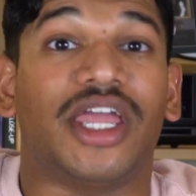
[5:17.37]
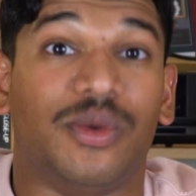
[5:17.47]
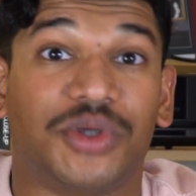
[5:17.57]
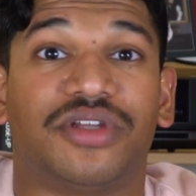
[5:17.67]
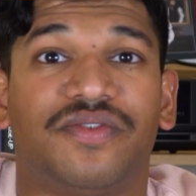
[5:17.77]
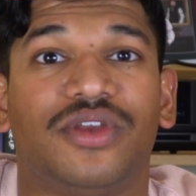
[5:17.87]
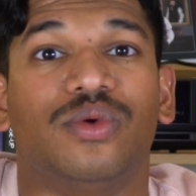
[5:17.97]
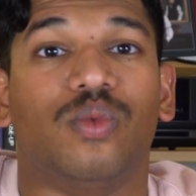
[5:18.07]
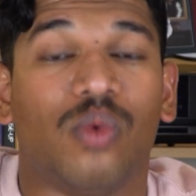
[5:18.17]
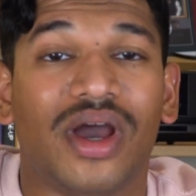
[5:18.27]
and you watch a
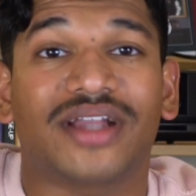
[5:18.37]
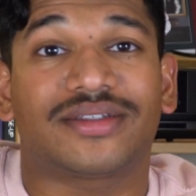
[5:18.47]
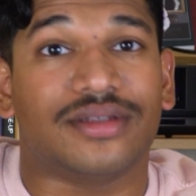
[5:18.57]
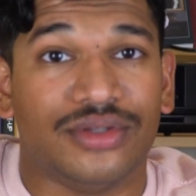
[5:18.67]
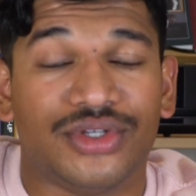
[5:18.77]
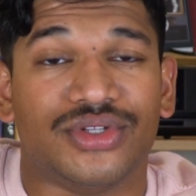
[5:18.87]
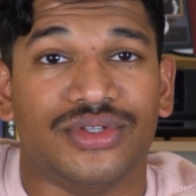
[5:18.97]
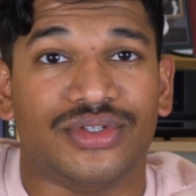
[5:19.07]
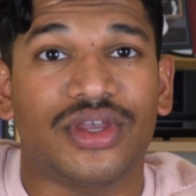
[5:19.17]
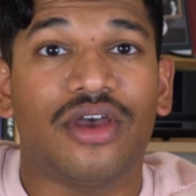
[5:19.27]
few worked
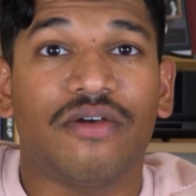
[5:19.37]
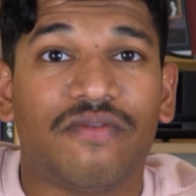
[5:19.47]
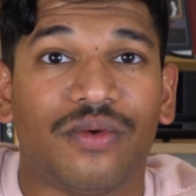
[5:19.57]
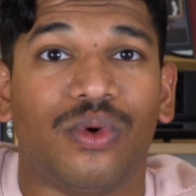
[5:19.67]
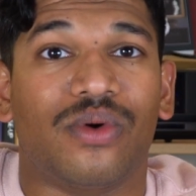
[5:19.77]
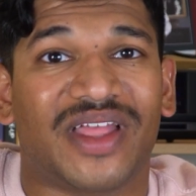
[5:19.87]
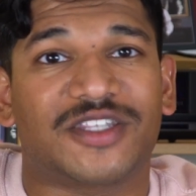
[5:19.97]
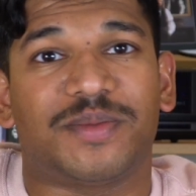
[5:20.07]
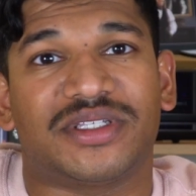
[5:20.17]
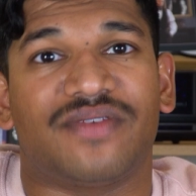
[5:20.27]
solutions for that
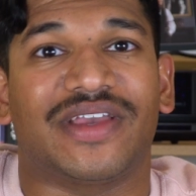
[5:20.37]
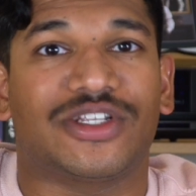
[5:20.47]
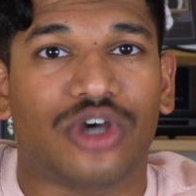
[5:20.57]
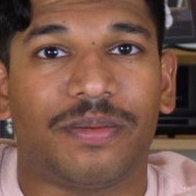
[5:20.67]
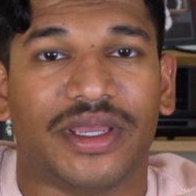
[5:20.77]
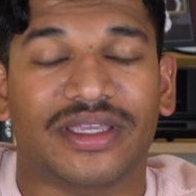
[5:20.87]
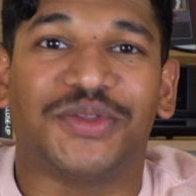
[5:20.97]
specific topic.